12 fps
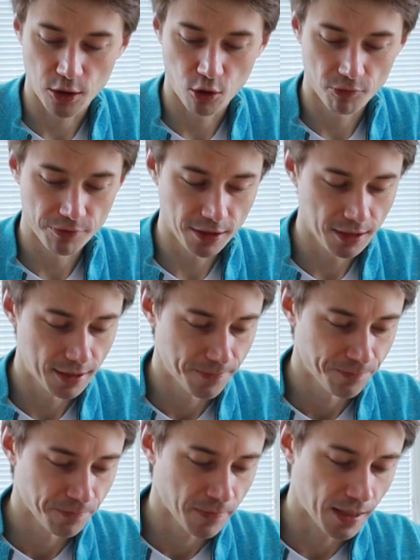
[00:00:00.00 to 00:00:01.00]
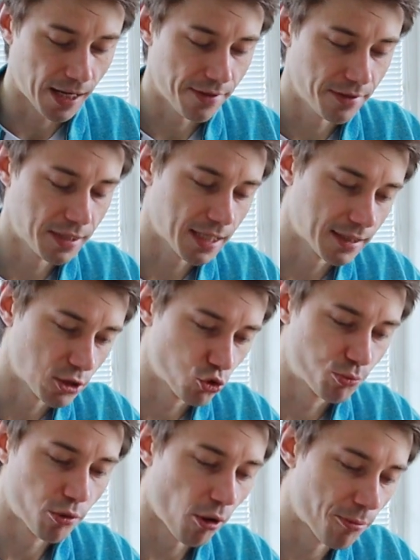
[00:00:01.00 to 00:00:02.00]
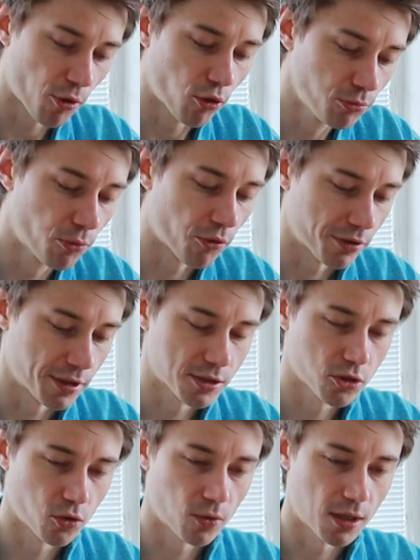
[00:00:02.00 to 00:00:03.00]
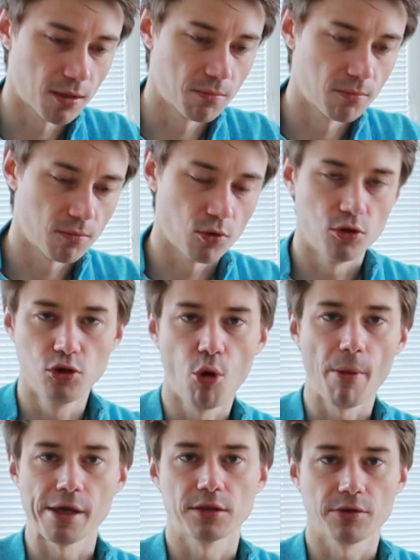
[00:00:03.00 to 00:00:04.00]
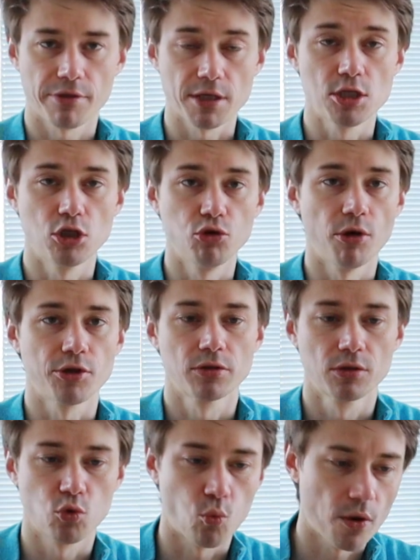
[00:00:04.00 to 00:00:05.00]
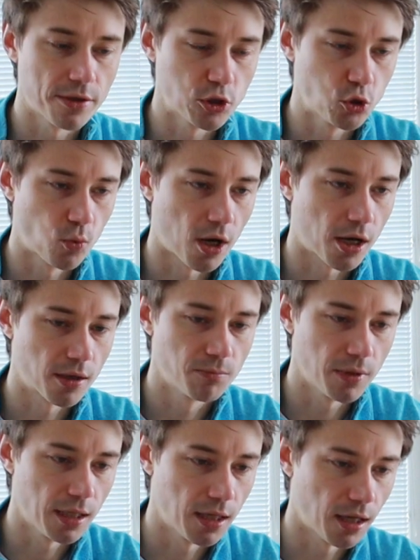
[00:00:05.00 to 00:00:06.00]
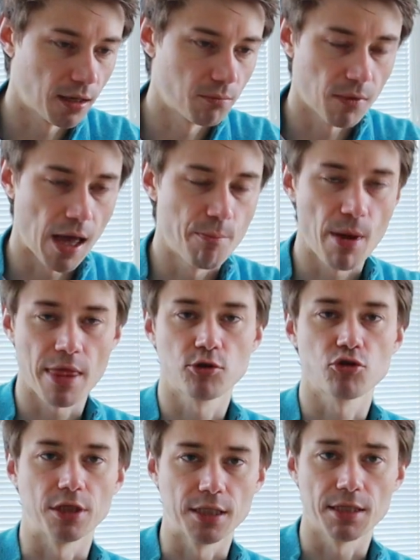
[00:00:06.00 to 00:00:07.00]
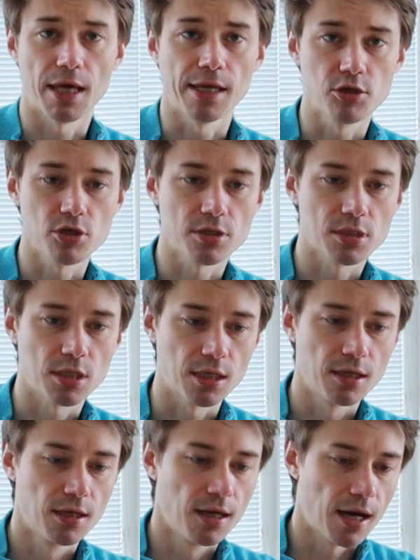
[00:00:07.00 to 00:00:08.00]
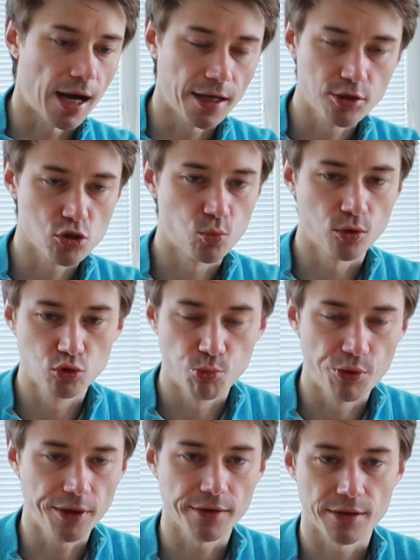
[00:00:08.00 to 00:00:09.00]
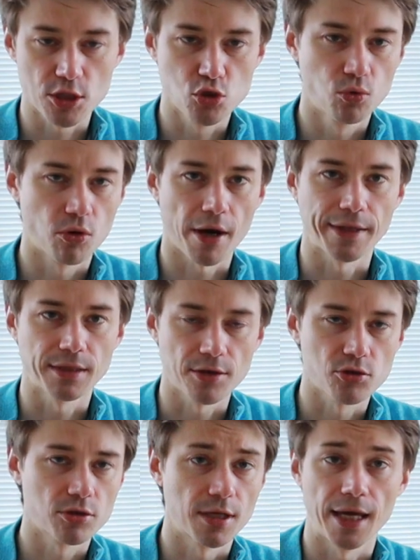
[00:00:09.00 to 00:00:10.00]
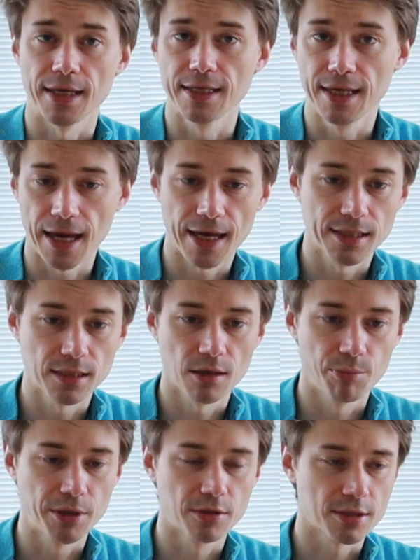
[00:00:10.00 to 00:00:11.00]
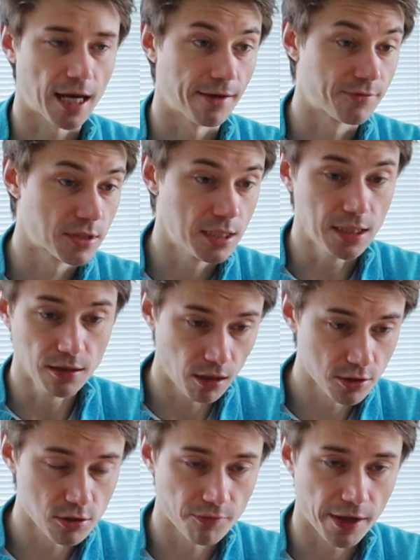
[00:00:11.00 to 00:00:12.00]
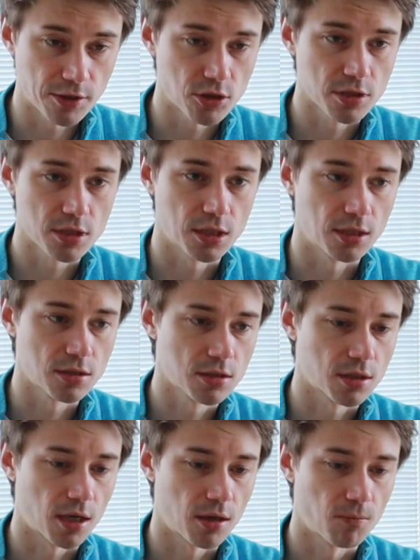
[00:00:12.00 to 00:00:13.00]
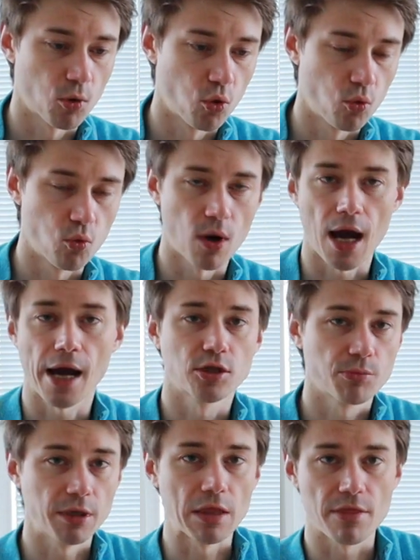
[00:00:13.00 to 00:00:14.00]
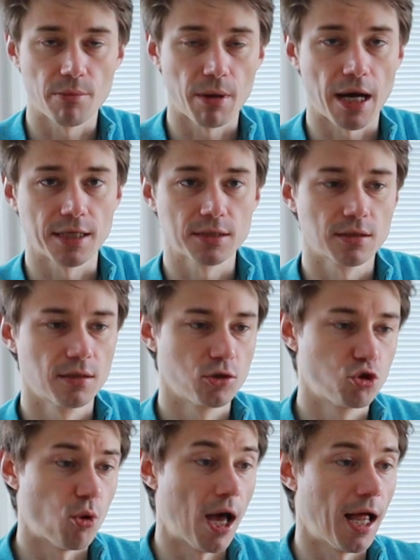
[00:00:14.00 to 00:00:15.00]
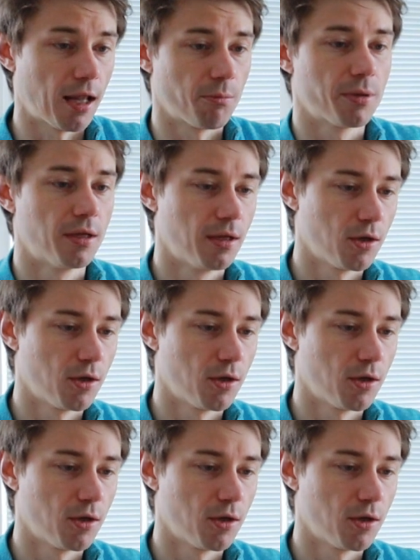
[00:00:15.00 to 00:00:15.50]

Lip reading: coffee. I dedicate it to proper onboarding. So no matter the situation, whether you are a manager in an agency, I just want to bring this to your attention again, because I've seen lots of agencies who hired me in the past to help